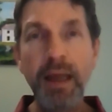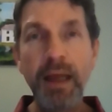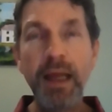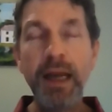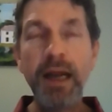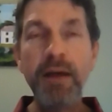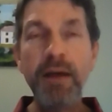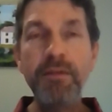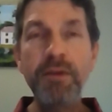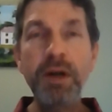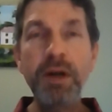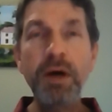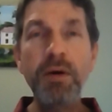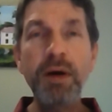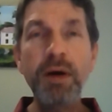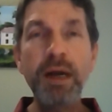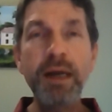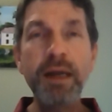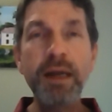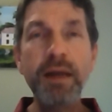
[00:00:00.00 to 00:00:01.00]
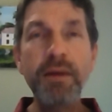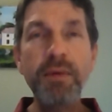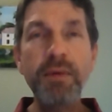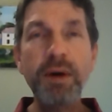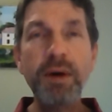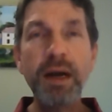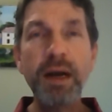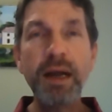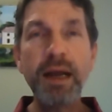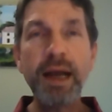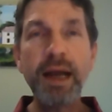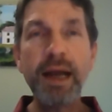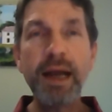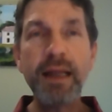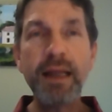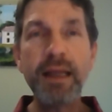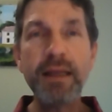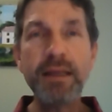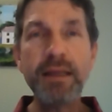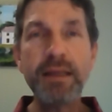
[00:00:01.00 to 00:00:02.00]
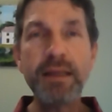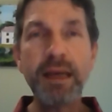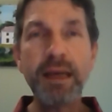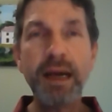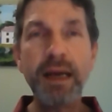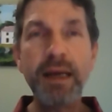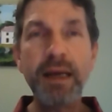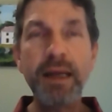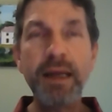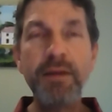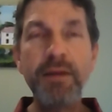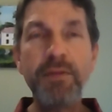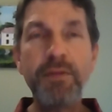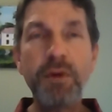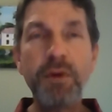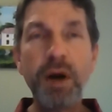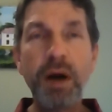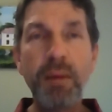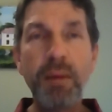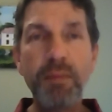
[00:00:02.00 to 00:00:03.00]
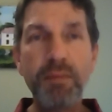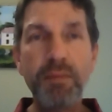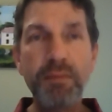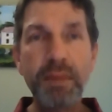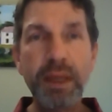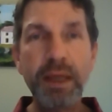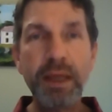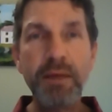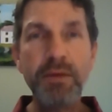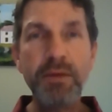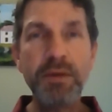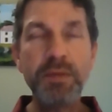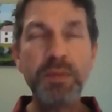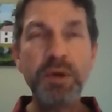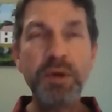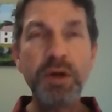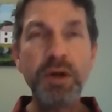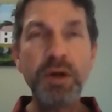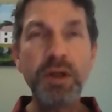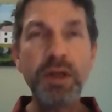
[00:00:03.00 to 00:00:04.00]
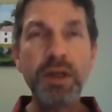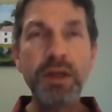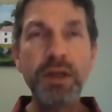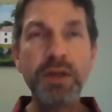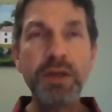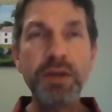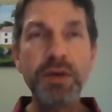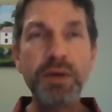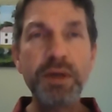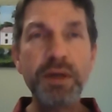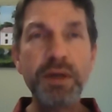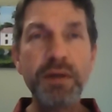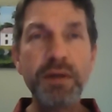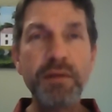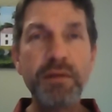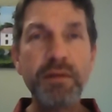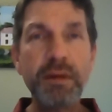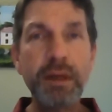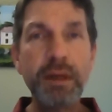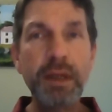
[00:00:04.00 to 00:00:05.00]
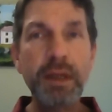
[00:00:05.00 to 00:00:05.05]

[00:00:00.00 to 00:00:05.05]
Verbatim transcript: And I have no idea where I got this idea from. It was purely intuitive.